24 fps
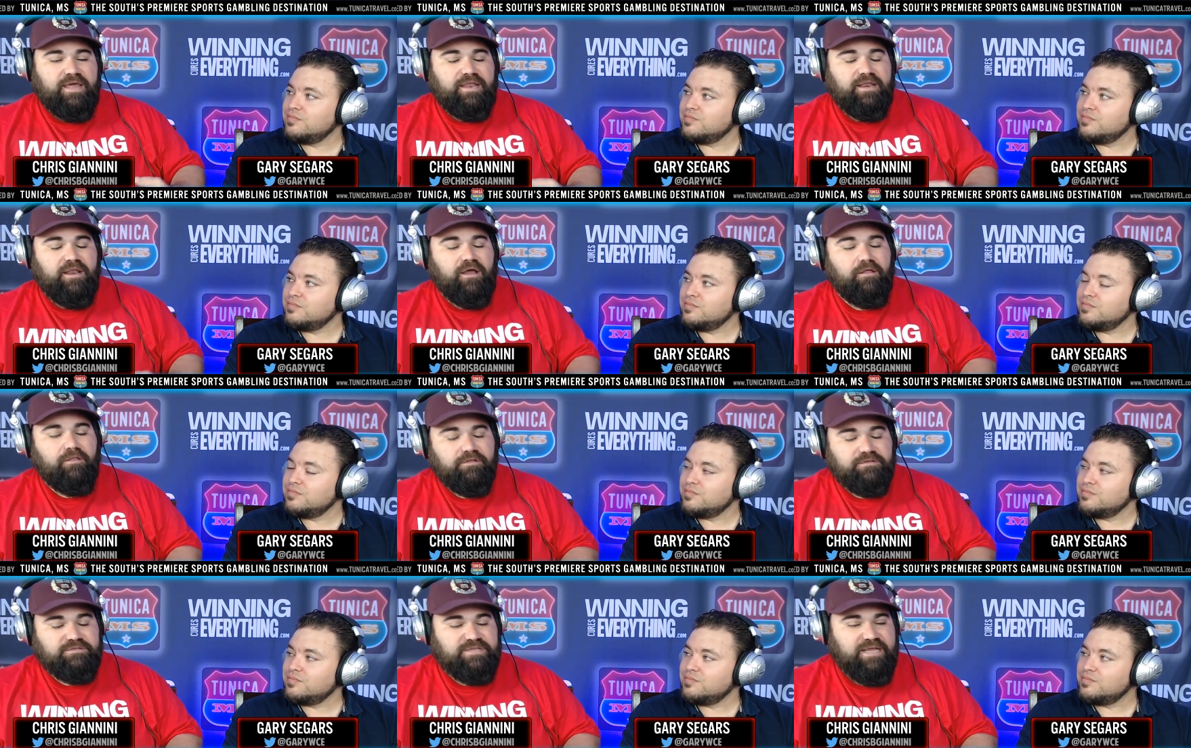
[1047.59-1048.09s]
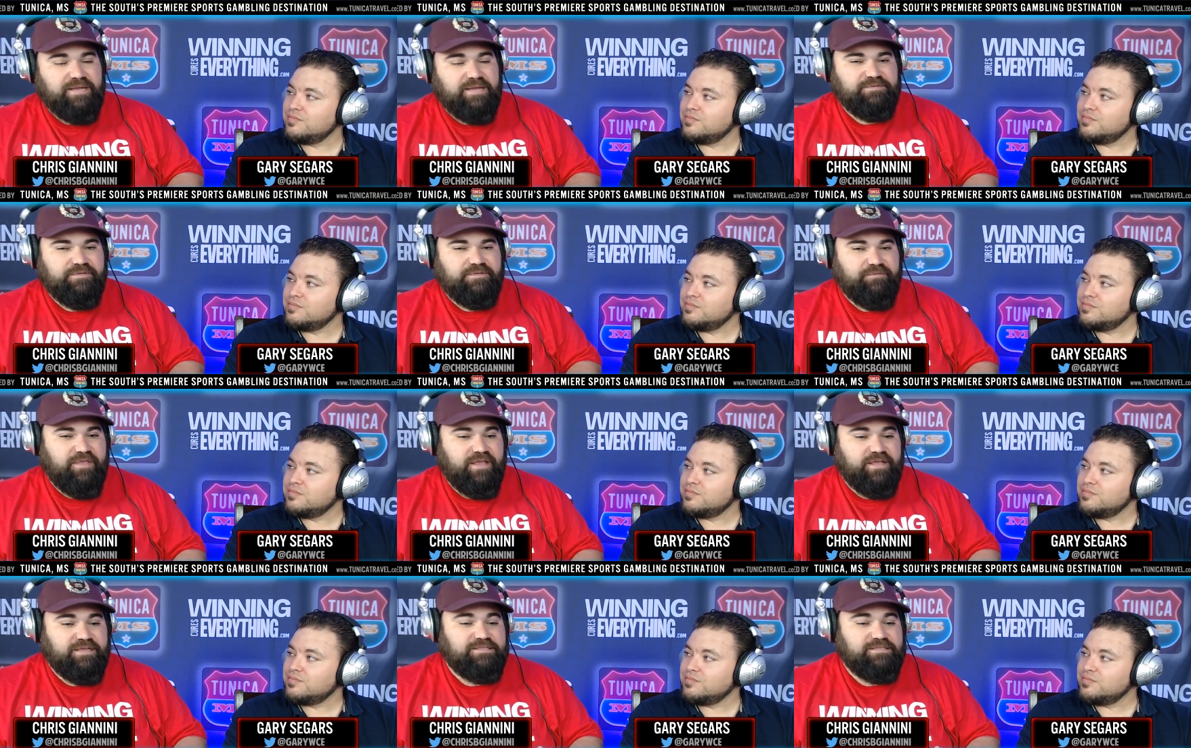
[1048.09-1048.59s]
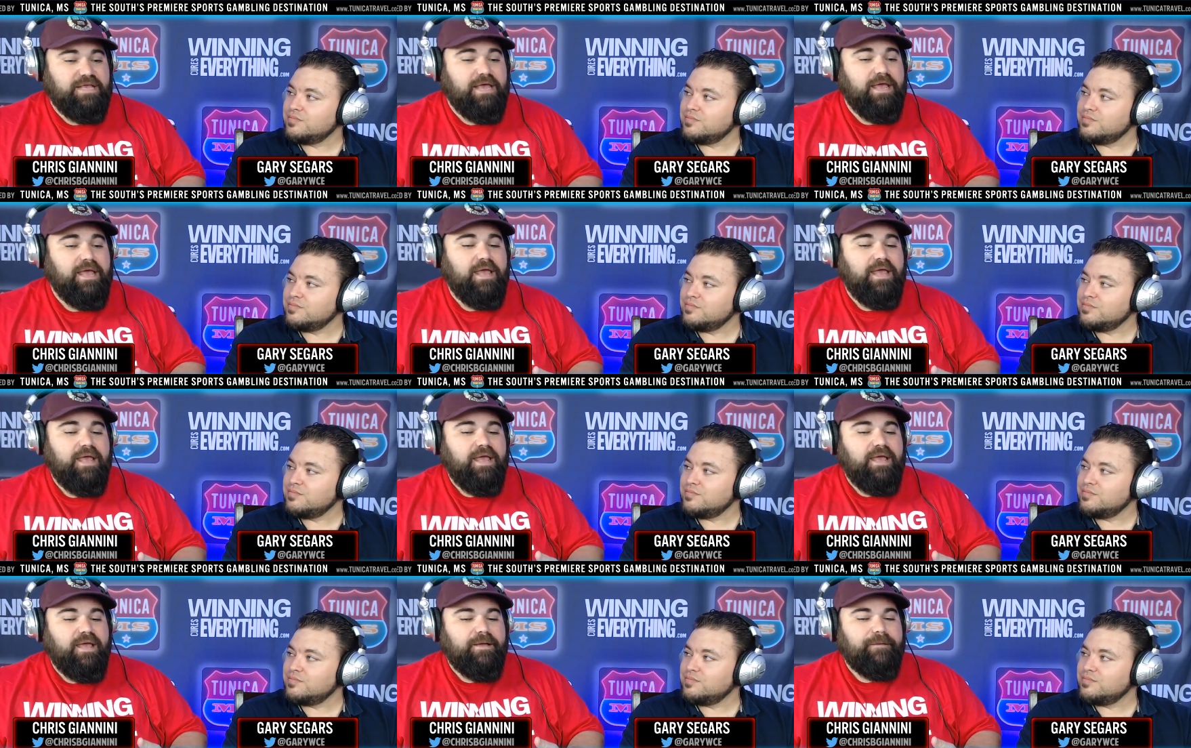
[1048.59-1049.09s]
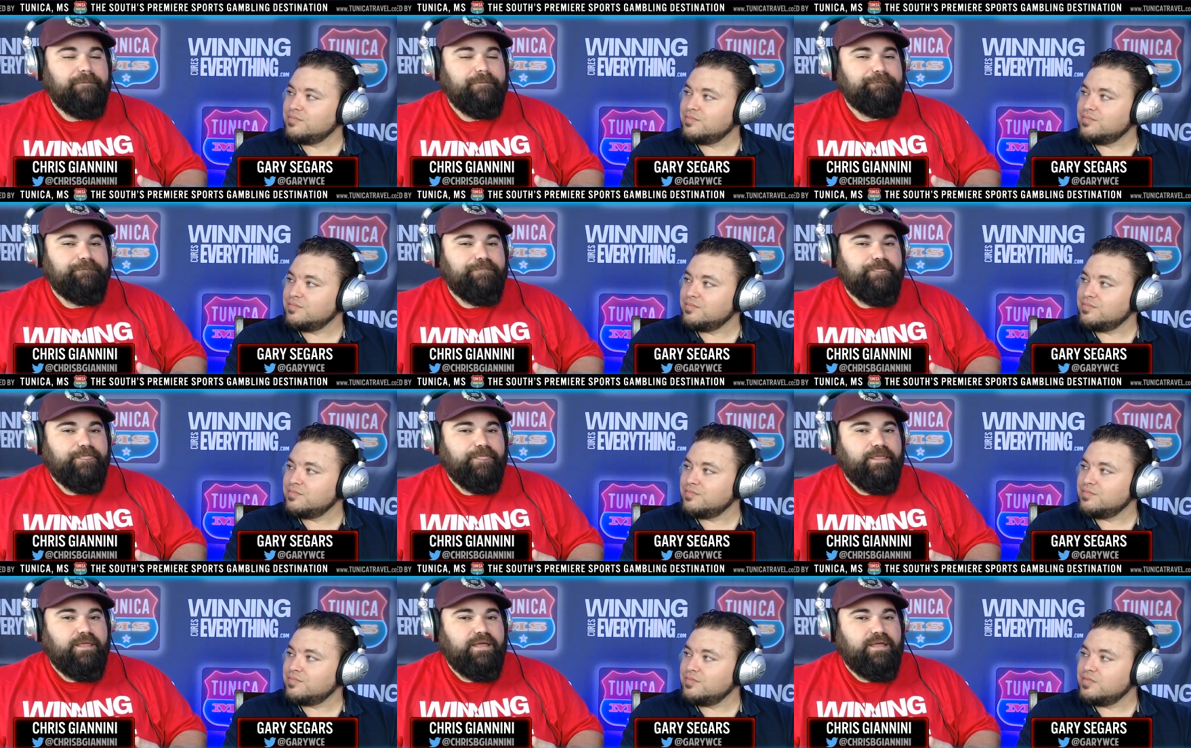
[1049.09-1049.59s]
Speaker 1: all those types of things.
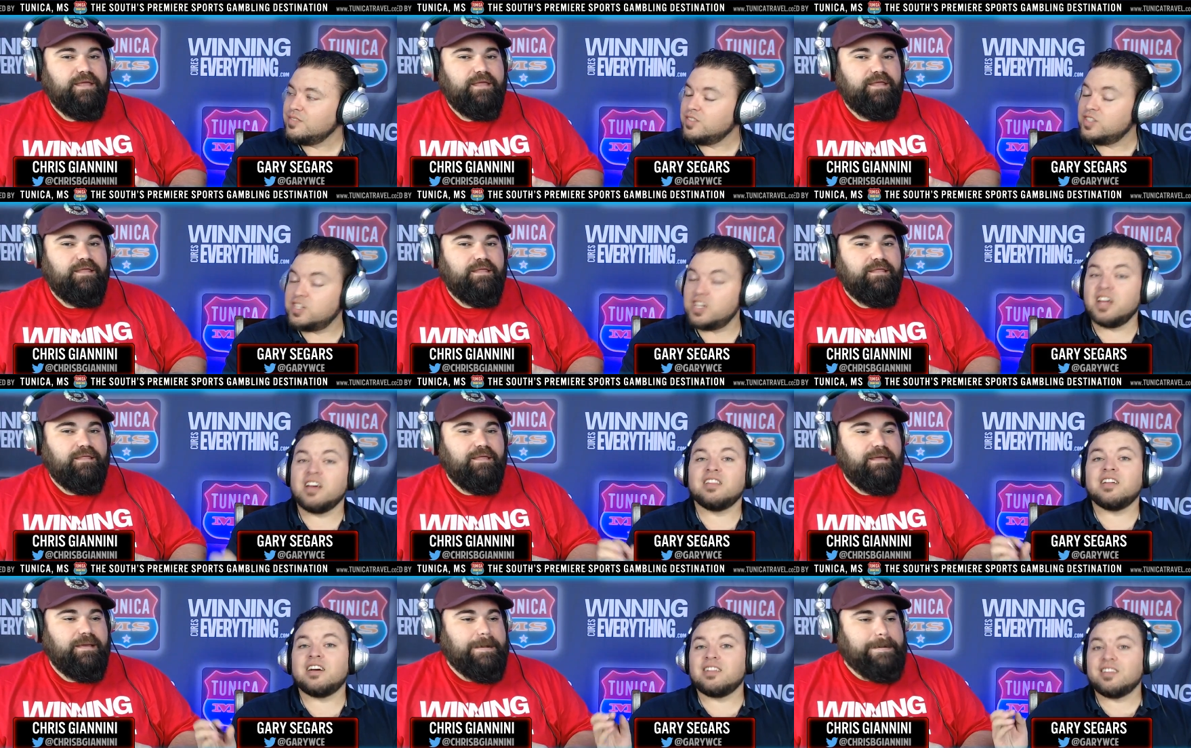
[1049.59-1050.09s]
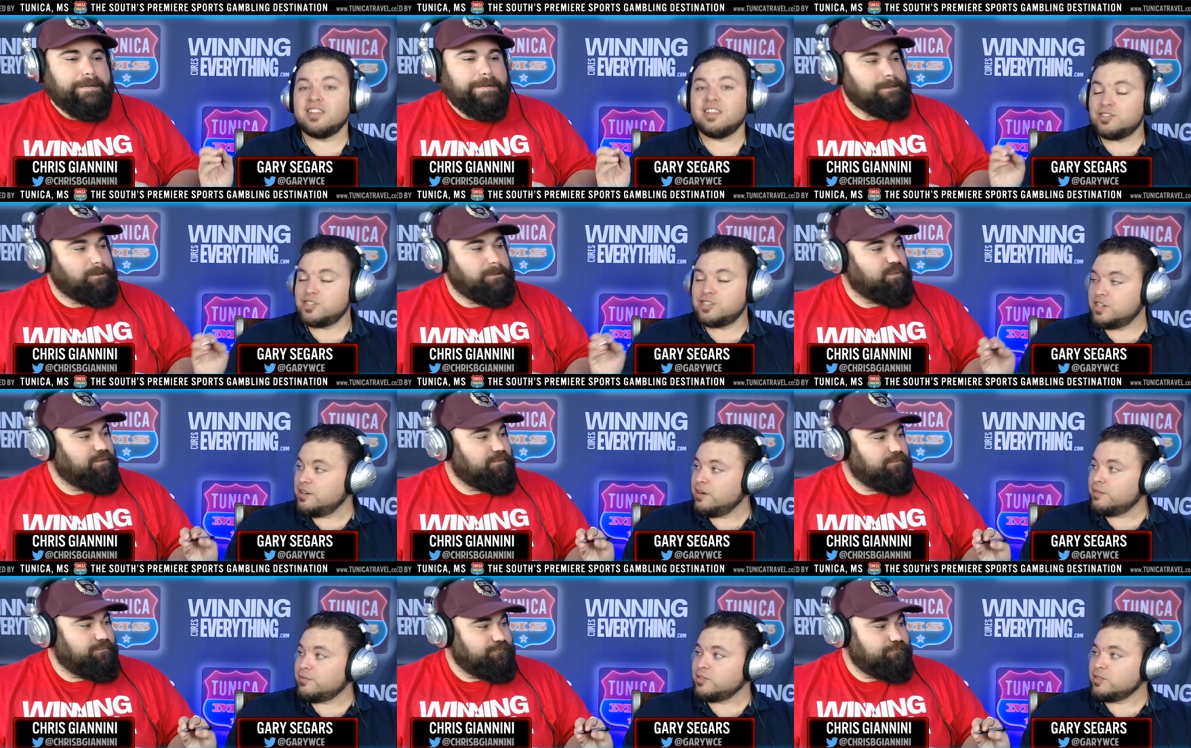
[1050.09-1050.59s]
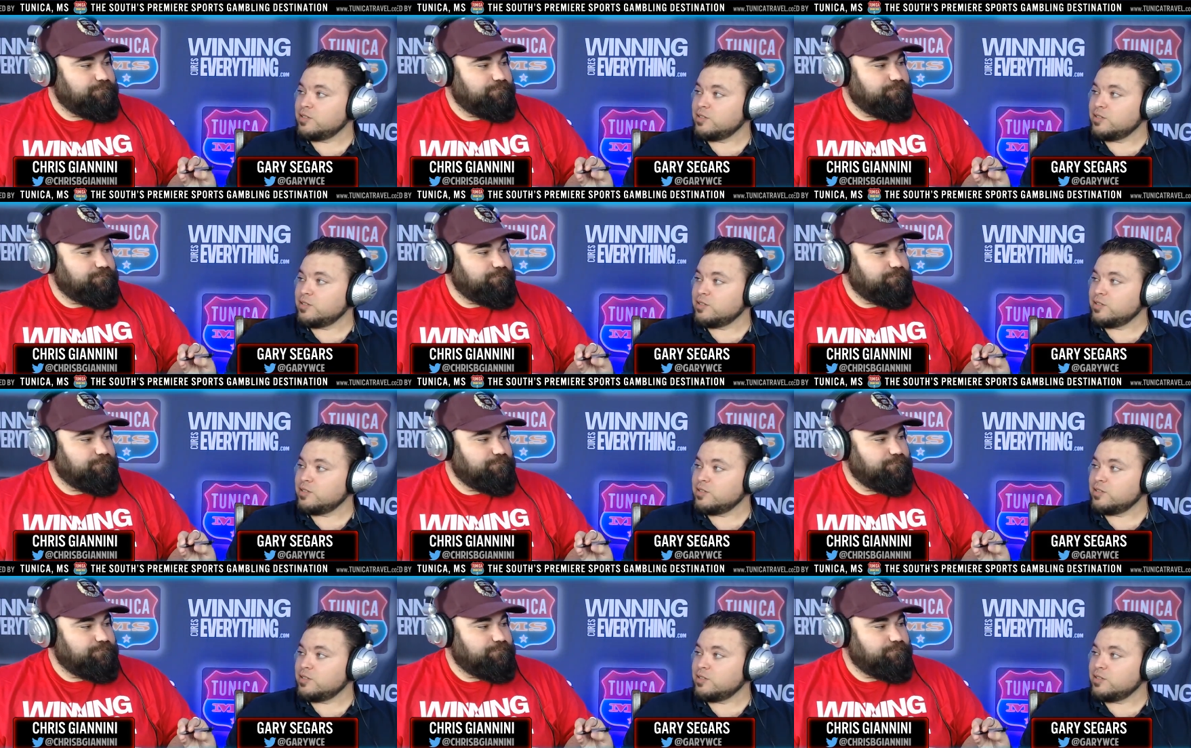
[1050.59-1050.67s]
See, there's a difference